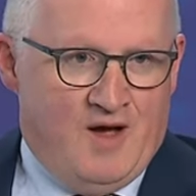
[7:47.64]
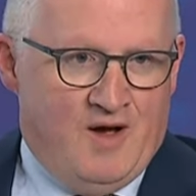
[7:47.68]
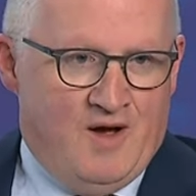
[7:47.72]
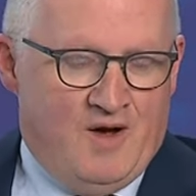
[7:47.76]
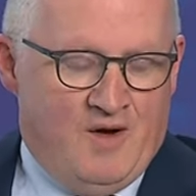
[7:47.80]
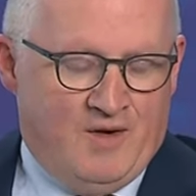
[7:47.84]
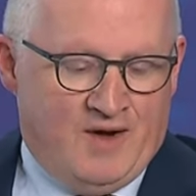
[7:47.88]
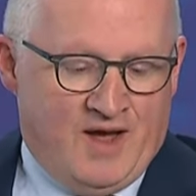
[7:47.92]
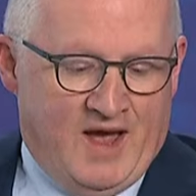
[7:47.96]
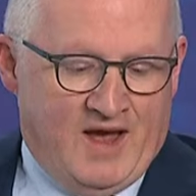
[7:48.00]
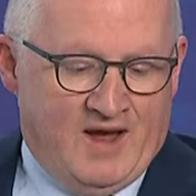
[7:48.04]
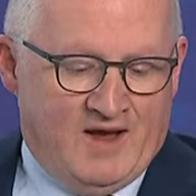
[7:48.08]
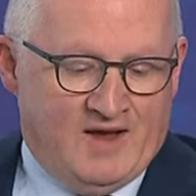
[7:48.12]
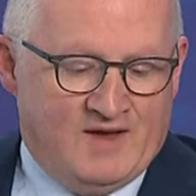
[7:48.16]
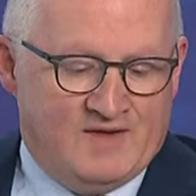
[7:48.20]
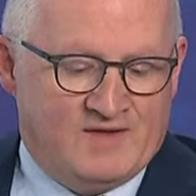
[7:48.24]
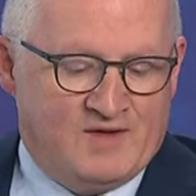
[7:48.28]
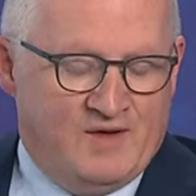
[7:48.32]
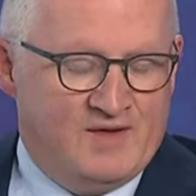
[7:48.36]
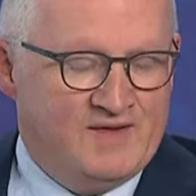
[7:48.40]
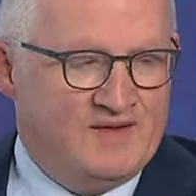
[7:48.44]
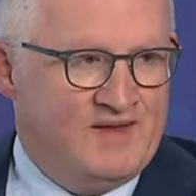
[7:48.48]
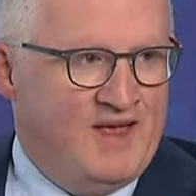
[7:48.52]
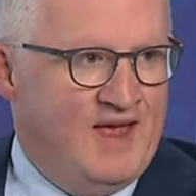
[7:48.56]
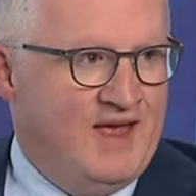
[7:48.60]
Okay,
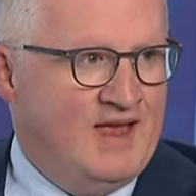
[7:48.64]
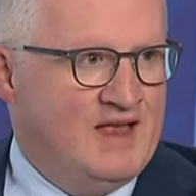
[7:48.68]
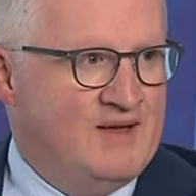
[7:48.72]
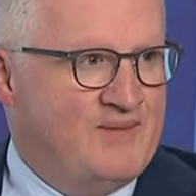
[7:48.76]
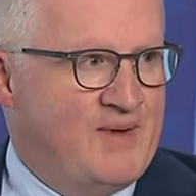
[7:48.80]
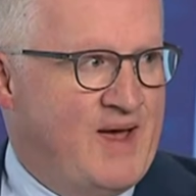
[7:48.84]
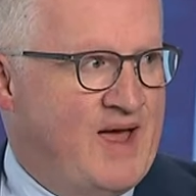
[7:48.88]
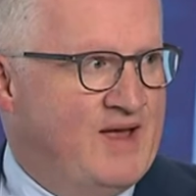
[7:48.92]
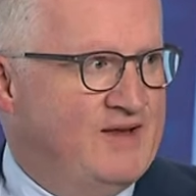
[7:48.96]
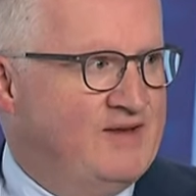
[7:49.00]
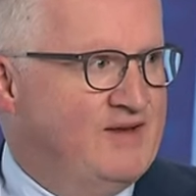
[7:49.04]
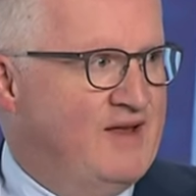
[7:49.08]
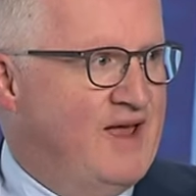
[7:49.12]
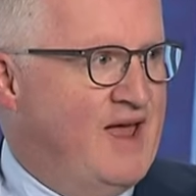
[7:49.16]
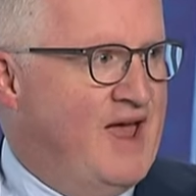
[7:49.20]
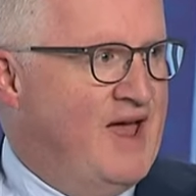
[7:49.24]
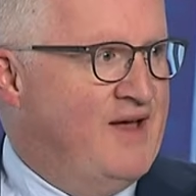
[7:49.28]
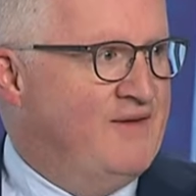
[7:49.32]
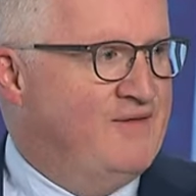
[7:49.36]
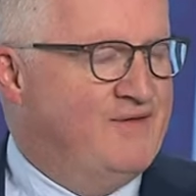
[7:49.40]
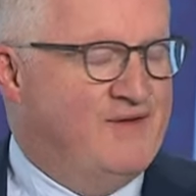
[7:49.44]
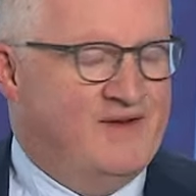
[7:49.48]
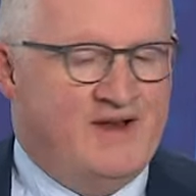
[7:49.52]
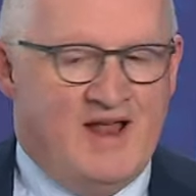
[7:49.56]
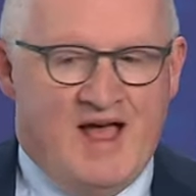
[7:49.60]
so in thinking
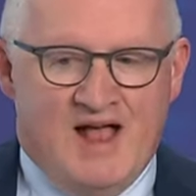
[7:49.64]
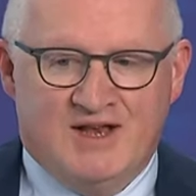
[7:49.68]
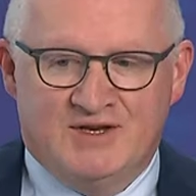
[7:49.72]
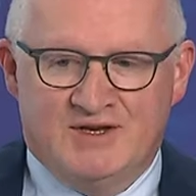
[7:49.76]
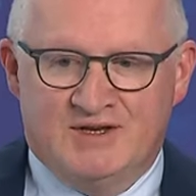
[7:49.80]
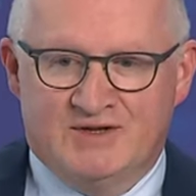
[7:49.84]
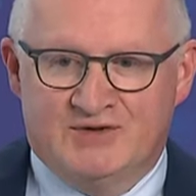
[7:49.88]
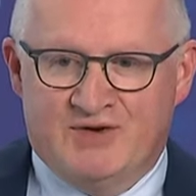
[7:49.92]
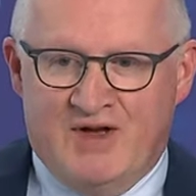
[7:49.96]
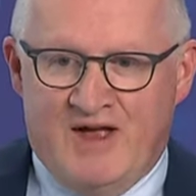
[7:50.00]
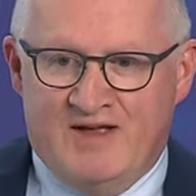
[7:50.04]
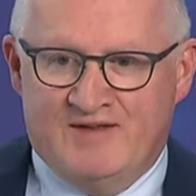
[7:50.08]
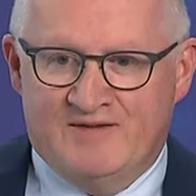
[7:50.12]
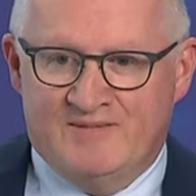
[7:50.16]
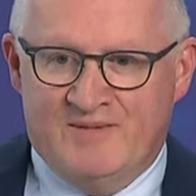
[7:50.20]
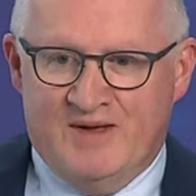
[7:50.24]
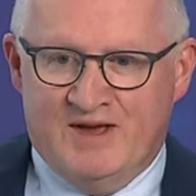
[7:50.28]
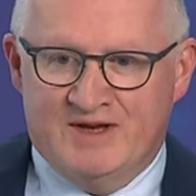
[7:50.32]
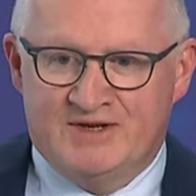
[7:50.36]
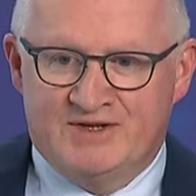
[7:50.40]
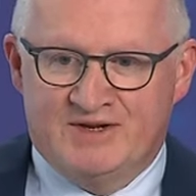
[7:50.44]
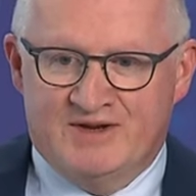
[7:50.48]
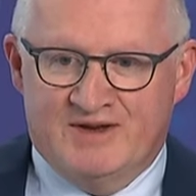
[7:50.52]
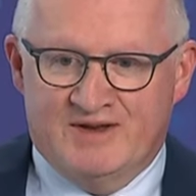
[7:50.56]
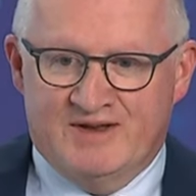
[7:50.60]
about financial
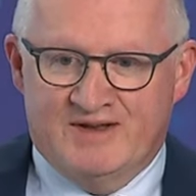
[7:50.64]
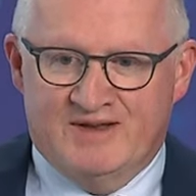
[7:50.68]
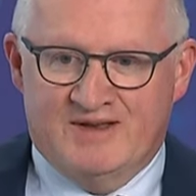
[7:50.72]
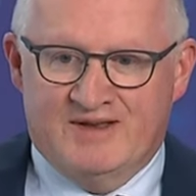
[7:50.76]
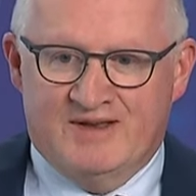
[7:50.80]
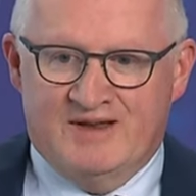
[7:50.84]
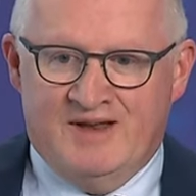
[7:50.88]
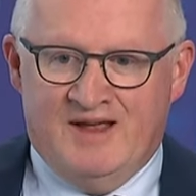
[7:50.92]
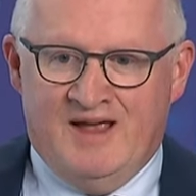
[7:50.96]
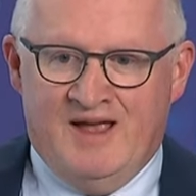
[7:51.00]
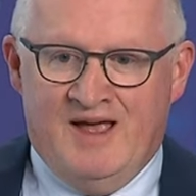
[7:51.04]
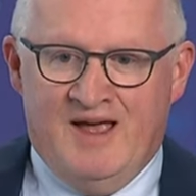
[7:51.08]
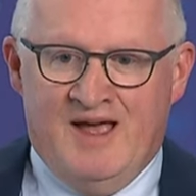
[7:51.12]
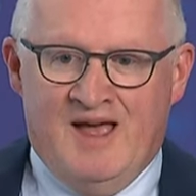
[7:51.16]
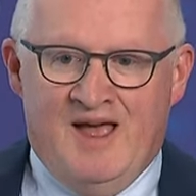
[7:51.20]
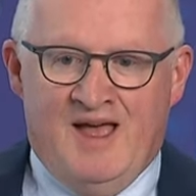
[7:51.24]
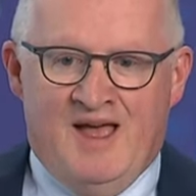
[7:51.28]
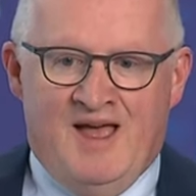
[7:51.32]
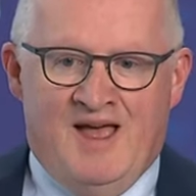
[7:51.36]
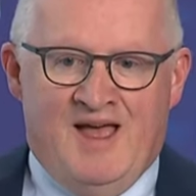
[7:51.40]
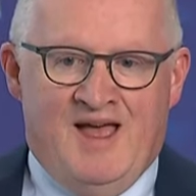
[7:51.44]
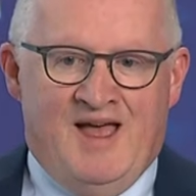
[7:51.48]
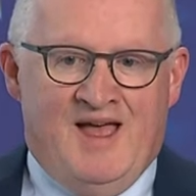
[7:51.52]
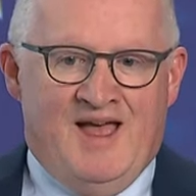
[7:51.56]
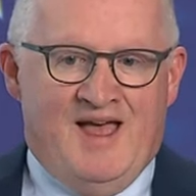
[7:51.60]
transmission,
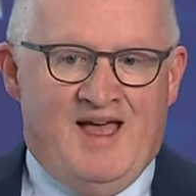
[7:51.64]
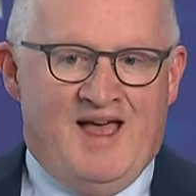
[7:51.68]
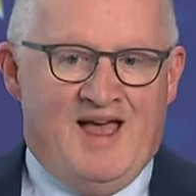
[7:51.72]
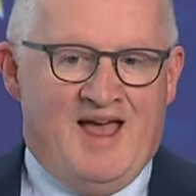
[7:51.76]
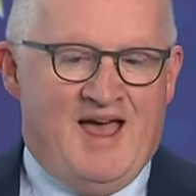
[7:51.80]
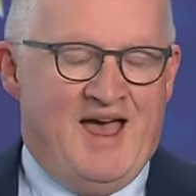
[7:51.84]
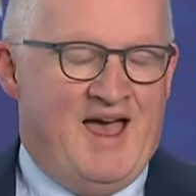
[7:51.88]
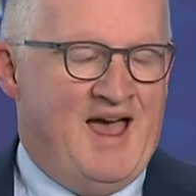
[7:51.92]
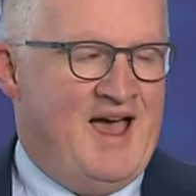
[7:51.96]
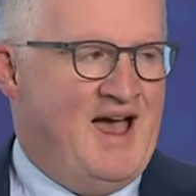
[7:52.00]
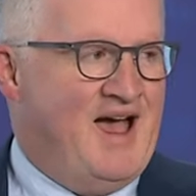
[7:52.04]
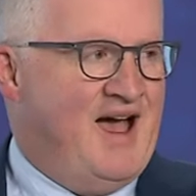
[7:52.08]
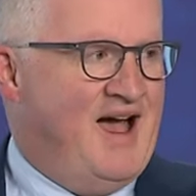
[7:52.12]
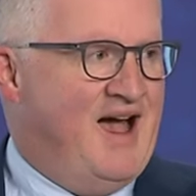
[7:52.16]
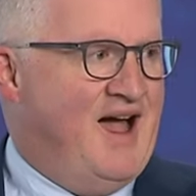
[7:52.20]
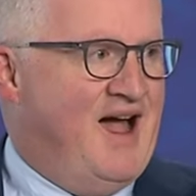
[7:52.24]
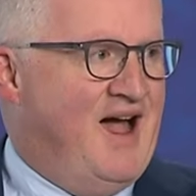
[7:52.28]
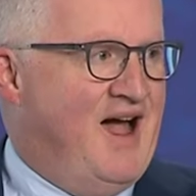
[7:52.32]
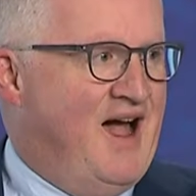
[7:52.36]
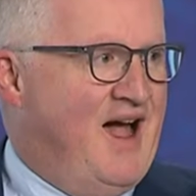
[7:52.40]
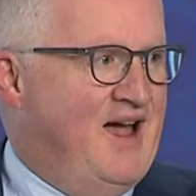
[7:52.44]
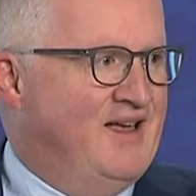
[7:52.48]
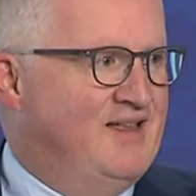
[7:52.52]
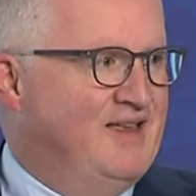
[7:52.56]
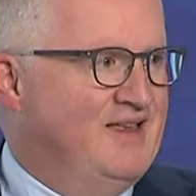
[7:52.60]

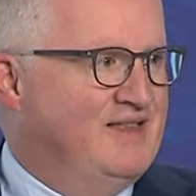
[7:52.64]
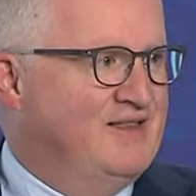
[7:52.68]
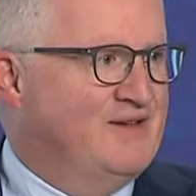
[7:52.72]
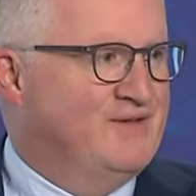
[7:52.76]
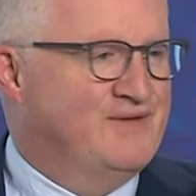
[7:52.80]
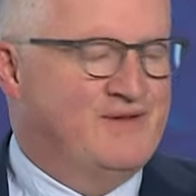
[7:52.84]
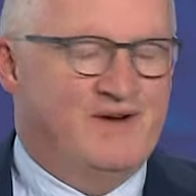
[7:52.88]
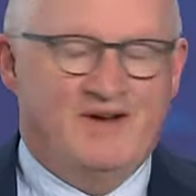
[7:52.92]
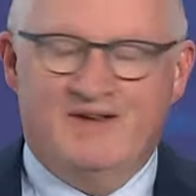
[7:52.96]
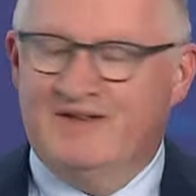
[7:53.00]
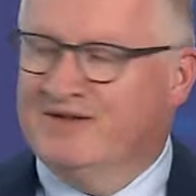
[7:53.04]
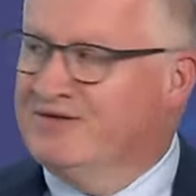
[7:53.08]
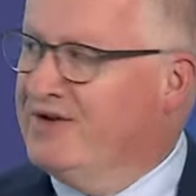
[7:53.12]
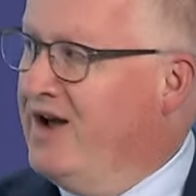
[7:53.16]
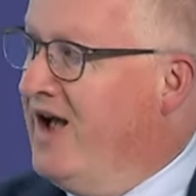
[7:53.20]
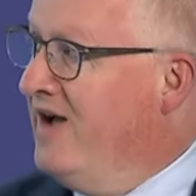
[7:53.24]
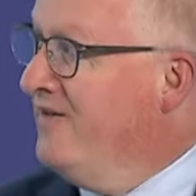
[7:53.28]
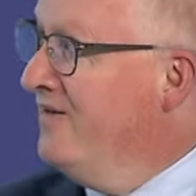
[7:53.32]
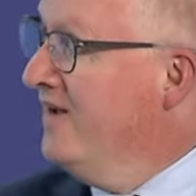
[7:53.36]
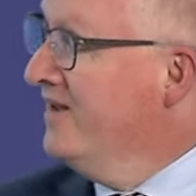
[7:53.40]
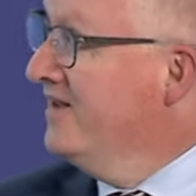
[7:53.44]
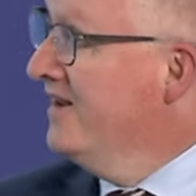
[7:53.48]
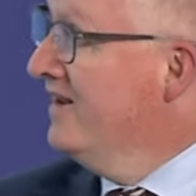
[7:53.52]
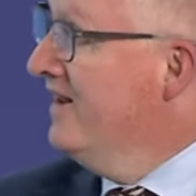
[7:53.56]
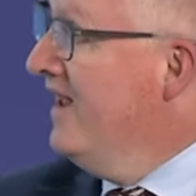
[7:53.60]
I think the first
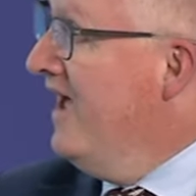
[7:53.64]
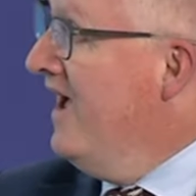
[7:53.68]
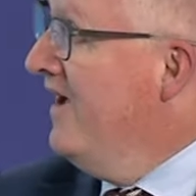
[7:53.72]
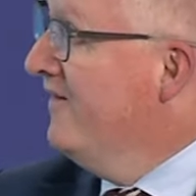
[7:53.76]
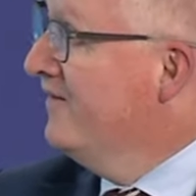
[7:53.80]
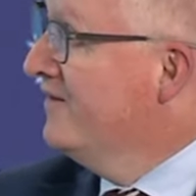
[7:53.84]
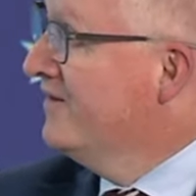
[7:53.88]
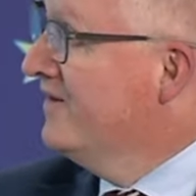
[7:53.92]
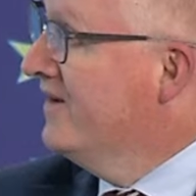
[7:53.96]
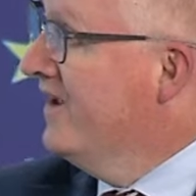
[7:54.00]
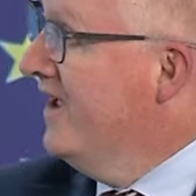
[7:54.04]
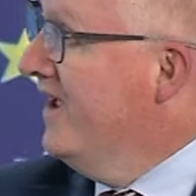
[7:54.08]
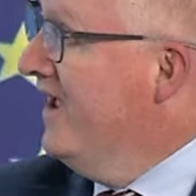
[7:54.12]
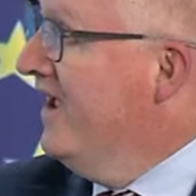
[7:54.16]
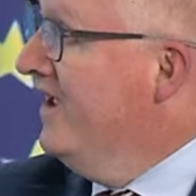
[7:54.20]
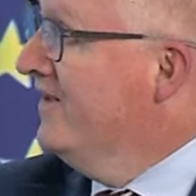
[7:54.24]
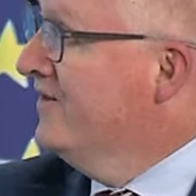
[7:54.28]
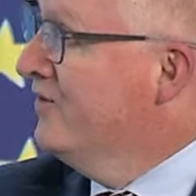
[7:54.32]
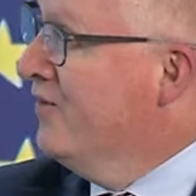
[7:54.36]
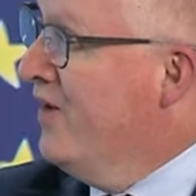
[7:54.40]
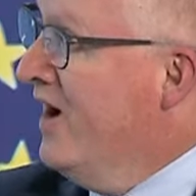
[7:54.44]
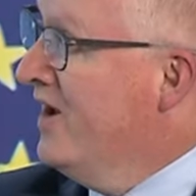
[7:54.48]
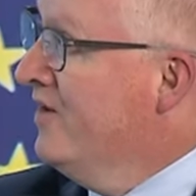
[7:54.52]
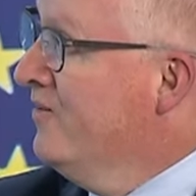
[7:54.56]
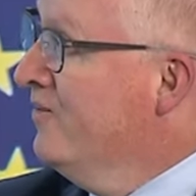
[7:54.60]
graph on the left is
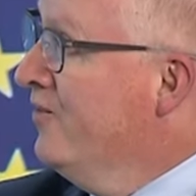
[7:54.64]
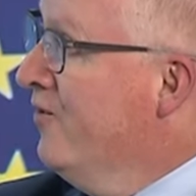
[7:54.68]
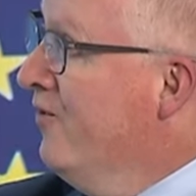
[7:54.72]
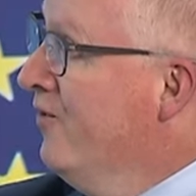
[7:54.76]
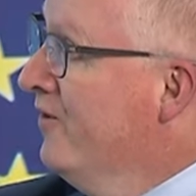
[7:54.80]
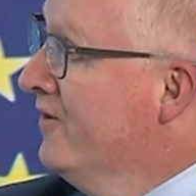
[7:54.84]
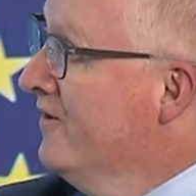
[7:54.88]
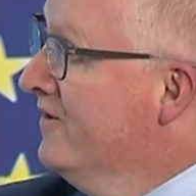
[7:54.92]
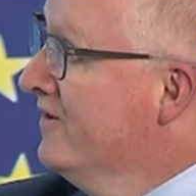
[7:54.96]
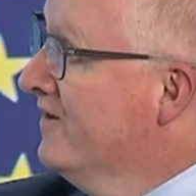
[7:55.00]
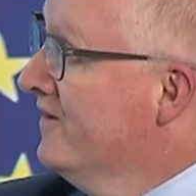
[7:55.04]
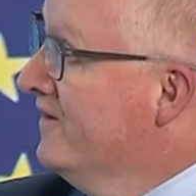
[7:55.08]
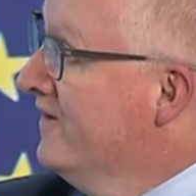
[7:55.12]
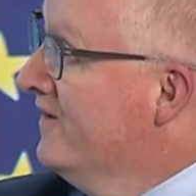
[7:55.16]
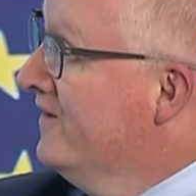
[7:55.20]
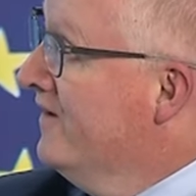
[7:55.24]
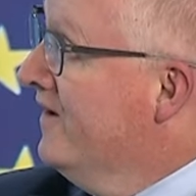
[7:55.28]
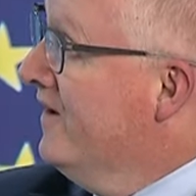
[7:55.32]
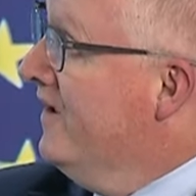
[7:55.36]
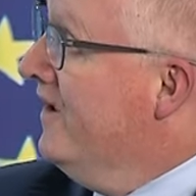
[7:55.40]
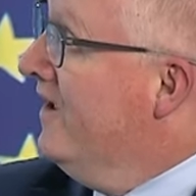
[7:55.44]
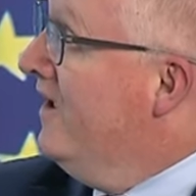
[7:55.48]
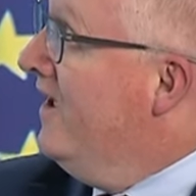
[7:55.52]
quite important.